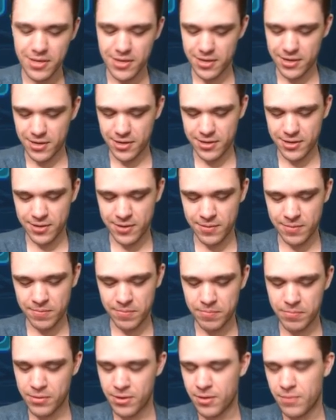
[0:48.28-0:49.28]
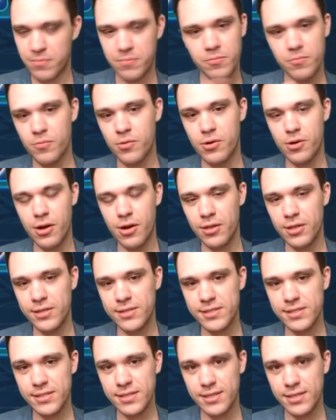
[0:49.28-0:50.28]
Um, but
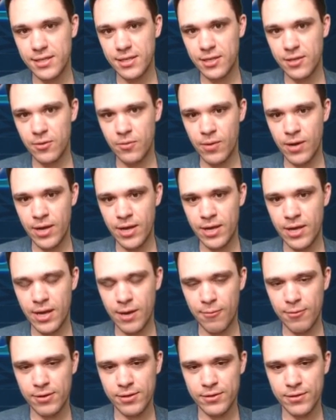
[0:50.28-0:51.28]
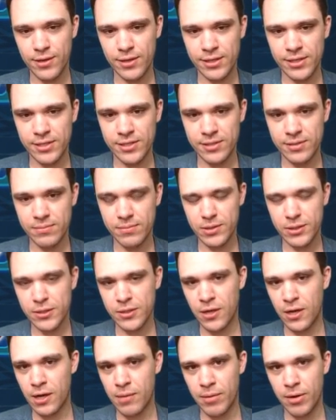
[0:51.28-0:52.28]
regardless, either way, I wanted to at least
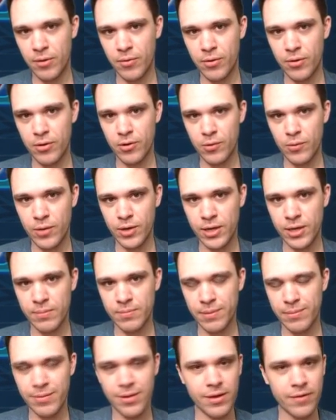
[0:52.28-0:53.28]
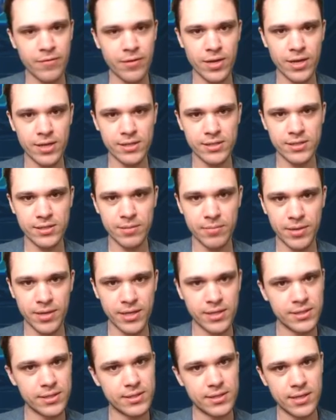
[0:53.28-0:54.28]
talk about it real quick, maybe give you guys some
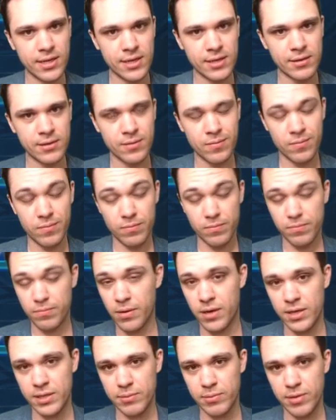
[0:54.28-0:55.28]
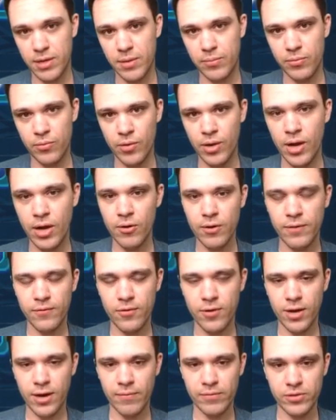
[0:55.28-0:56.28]
insight to possibly help you out if
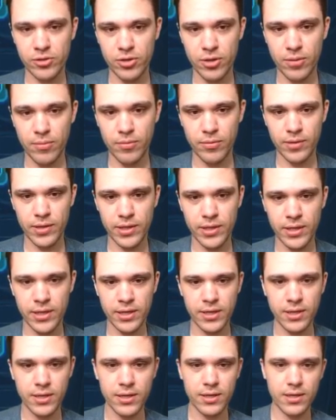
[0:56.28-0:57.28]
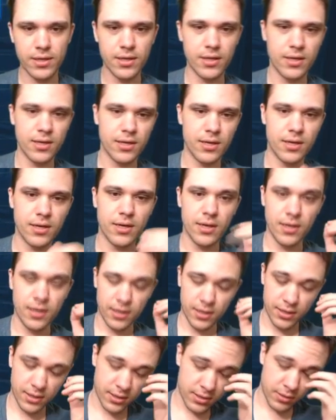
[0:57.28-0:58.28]
you're having trouble with it.
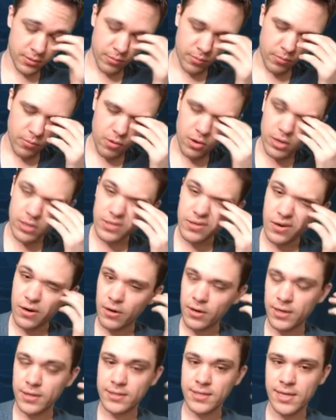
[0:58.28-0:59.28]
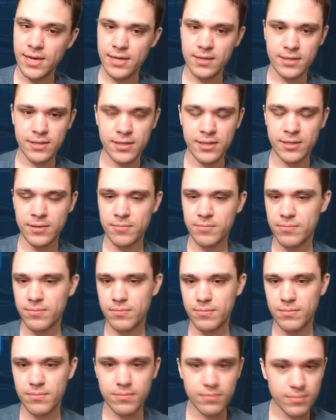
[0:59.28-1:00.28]
Uh, the rewards aren't exactly,
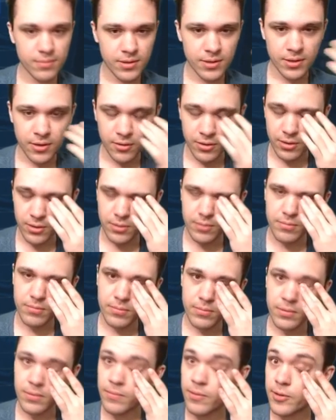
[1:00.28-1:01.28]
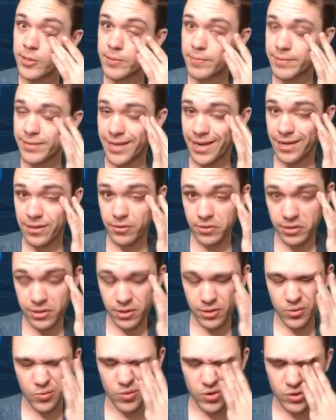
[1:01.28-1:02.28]
you know, the most spectacular thing
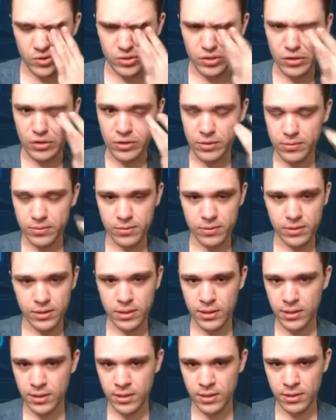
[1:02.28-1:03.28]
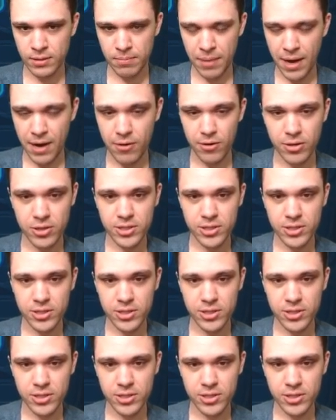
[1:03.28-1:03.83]
in the world. Or the the power